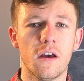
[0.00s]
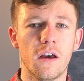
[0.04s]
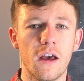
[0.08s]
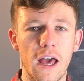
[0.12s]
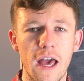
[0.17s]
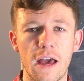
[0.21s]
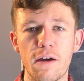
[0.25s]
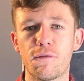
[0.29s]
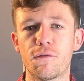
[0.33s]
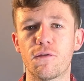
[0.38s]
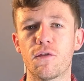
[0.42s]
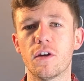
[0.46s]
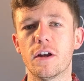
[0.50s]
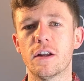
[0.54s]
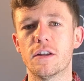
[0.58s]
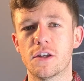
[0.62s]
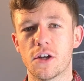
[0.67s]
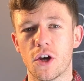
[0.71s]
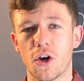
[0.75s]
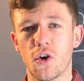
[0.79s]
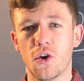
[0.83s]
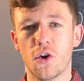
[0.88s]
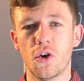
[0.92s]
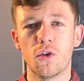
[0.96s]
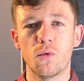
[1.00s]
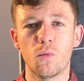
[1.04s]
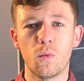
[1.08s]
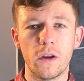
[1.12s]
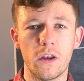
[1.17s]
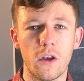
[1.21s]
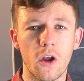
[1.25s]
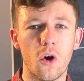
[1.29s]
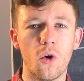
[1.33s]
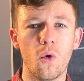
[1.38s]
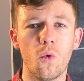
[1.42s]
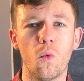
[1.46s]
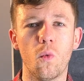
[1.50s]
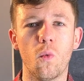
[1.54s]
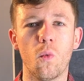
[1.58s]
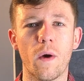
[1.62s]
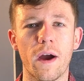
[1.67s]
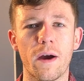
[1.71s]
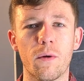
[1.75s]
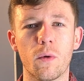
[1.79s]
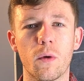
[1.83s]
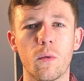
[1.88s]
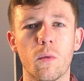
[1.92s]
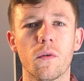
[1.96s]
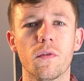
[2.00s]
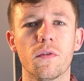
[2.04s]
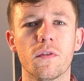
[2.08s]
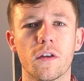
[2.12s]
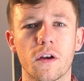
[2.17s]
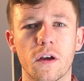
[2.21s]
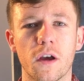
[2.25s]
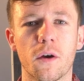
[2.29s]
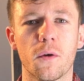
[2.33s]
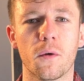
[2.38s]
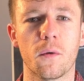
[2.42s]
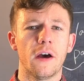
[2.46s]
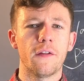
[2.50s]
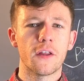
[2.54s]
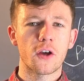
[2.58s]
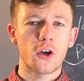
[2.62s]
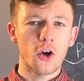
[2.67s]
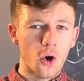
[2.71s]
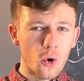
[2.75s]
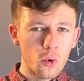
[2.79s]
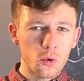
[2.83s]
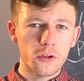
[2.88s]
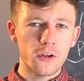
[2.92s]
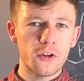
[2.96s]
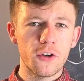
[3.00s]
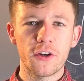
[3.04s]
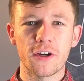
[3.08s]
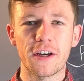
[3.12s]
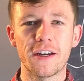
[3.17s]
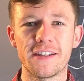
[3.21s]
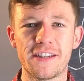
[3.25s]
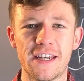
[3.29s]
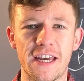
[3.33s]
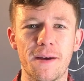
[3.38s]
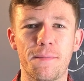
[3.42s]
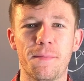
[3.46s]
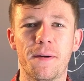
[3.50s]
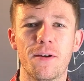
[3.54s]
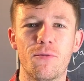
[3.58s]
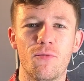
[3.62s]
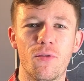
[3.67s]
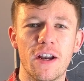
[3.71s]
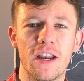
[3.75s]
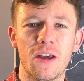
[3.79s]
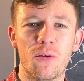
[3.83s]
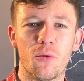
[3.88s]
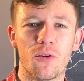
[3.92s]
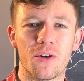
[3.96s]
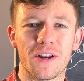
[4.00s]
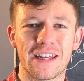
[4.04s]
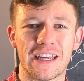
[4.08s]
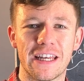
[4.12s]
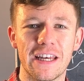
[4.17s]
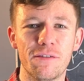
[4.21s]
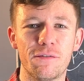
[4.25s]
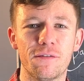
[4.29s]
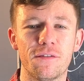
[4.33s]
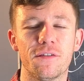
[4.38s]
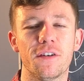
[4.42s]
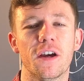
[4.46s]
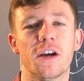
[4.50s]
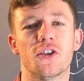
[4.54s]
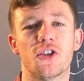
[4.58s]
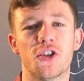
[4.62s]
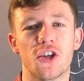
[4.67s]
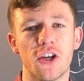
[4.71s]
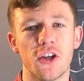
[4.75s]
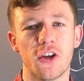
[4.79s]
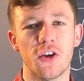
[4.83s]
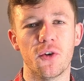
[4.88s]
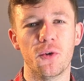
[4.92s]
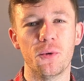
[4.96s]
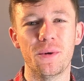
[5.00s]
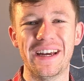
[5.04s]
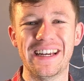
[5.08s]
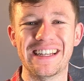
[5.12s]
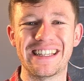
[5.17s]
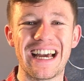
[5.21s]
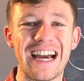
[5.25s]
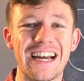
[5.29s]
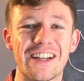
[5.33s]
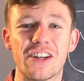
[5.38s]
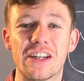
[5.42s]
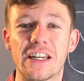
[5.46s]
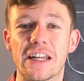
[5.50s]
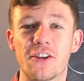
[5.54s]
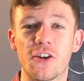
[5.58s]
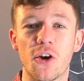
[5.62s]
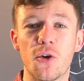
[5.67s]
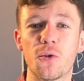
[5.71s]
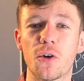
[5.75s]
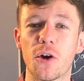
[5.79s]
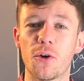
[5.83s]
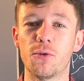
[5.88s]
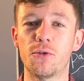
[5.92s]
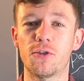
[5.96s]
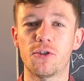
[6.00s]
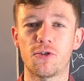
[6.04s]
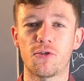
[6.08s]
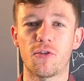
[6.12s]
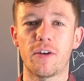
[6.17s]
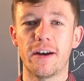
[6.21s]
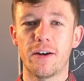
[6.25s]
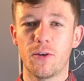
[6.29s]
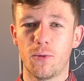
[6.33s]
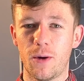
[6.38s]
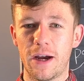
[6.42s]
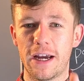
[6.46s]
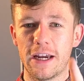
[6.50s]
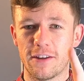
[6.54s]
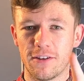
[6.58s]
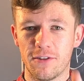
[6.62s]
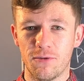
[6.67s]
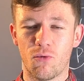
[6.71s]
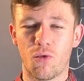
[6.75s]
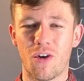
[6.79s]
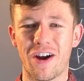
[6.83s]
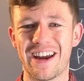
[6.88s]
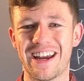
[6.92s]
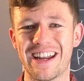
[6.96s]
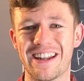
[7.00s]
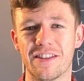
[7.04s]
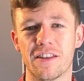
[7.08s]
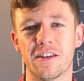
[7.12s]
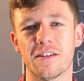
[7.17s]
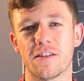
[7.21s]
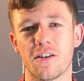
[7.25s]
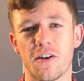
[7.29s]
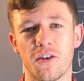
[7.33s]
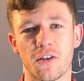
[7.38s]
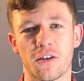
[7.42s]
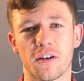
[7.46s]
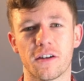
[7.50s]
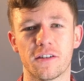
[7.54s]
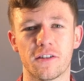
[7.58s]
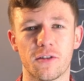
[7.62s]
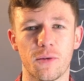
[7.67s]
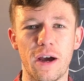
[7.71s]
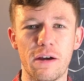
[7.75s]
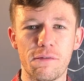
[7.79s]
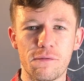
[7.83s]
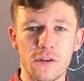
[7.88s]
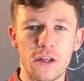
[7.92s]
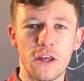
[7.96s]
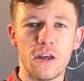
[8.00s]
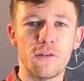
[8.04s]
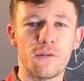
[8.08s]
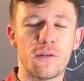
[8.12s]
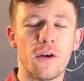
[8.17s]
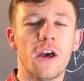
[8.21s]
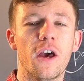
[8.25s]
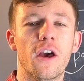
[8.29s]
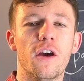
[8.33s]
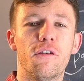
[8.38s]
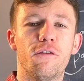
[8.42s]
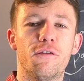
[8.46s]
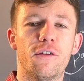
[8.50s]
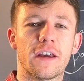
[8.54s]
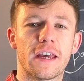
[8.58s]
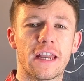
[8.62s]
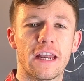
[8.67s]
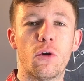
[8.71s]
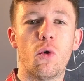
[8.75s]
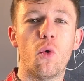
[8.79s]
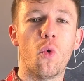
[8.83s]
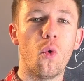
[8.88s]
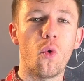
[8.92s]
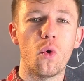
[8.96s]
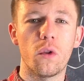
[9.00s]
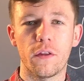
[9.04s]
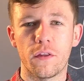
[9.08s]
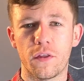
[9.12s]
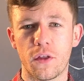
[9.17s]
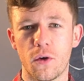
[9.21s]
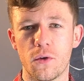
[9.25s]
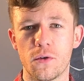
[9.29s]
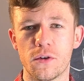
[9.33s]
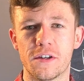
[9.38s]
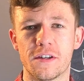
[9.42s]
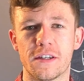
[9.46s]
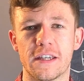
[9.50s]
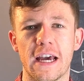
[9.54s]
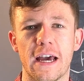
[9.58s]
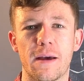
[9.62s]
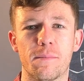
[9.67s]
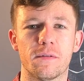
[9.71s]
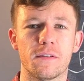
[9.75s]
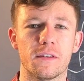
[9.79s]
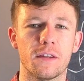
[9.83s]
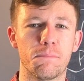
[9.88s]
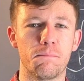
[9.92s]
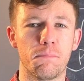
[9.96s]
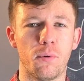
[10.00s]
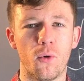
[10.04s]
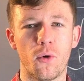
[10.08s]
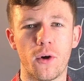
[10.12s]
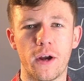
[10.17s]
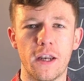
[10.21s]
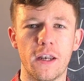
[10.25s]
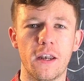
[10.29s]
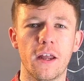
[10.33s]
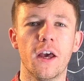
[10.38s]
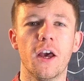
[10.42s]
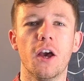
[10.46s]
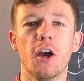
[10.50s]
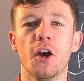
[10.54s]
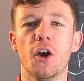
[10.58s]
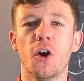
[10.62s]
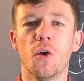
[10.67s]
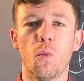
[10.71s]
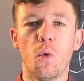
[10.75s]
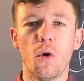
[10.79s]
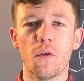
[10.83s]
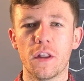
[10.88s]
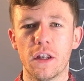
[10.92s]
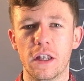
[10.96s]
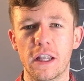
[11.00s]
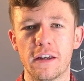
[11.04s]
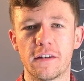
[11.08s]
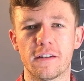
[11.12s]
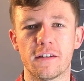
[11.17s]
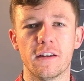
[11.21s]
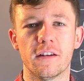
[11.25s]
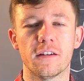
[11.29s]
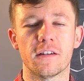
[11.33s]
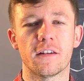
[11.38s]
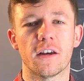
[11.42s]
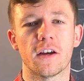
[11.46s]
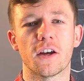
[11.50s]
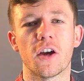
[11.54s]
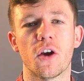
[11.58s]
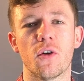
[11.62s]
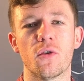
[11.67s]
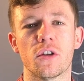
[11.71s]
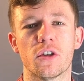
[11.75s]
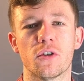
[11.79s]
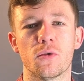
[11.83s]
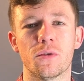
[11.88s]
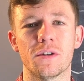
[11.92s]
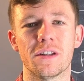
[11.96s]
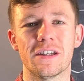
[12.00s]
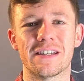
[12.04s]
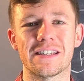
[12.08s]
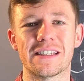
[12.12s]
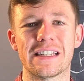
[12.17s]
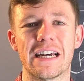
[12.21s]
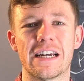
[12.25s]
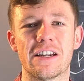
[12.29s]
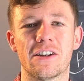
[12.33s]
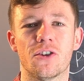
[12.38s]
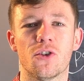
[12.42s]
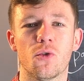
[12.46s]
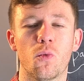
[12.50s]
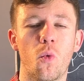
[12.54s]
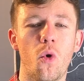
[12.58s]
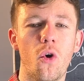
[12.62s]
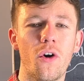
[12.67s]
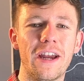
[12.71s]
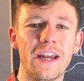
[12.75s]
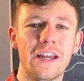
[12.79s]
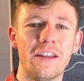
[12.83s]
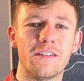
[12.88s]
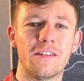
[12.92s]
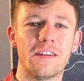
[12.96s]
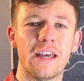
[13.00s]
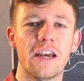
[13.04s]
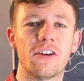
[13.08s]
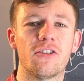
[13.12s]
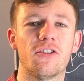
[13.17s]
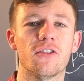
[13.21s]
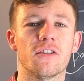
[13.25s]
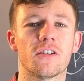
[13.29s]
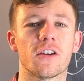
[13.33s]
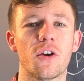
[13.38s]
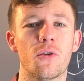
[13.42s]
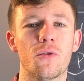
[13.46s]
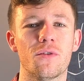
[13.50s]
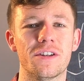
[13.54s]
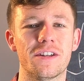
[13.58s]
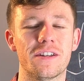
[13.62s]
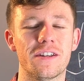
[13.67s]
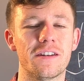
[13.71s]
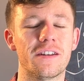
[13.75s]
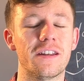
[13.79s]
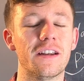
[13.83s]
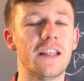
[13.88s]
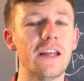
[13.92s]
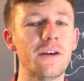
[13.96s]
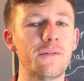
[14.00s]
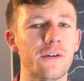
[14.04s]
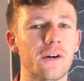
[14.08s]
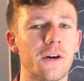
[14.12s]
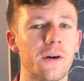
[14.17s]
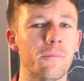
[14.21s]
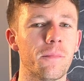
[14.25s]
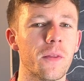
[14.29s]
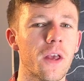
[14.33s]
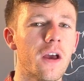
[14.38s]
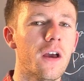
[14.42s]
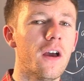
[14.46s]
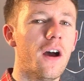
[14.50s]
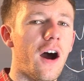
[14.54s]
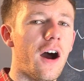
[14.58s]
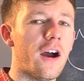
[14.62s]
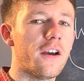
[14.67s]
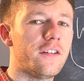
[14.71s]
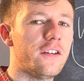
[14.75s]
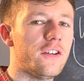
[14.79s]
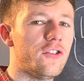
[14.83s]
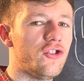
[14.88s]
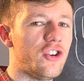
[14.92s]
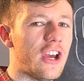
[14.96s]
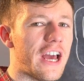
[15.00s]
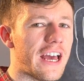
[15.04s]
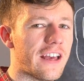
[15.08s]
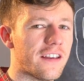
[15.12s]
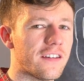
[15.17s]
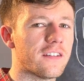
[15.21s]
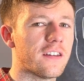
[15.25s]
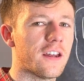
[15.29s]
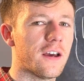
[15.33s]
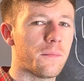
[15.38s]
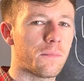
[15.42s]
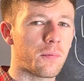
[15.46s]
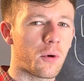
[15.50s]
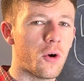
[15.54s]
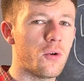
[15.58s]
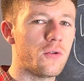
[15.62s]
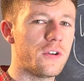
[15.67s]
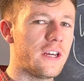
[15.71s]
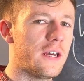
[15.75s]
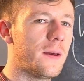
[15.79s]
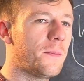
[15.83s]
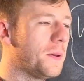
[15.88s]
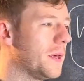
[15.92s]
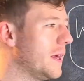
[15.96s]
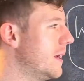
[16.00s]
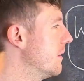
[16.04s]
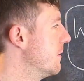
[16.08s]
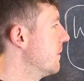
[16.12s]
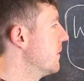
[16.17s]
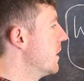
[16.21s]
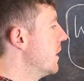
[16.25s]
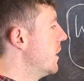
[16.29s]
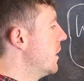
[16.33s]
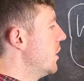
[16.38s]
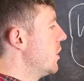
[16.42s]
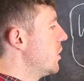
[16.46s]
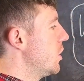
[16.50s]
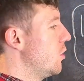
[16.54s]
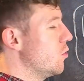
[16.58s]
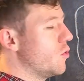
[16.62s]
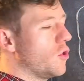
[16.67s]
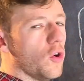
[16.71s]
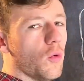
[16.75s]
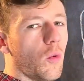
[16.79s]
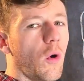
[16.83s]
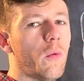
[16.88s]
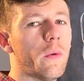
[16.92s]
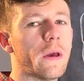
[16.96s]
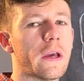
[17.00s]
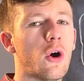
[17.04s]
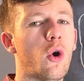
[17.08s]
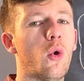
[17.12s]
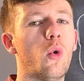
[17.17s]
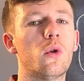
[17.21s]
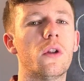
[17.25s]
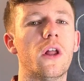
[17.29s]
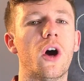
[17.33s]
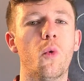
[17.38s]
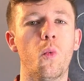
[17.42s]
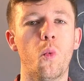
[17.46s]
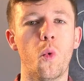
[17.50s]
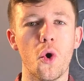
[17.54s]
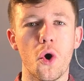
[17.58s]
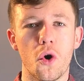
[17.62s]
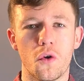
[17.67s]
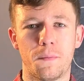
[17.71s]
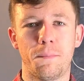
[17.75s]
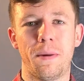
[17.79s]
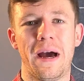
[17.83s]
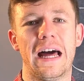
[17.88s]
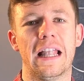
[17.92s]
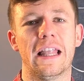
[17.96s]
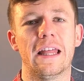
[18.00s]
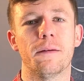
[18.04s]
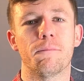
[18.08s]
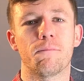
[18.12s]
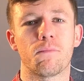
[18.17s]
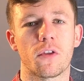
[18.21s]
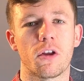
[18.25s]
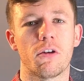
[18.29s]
Every turn we know where we want to go. And the golden nugget tip I really want to give to you is actually don't go straight away writing the song. So after you've figured out all of those steps, the point, what the listener's going to understand, what each section's going to deliver, I suggest a pro tip here, you do what we call a word palette.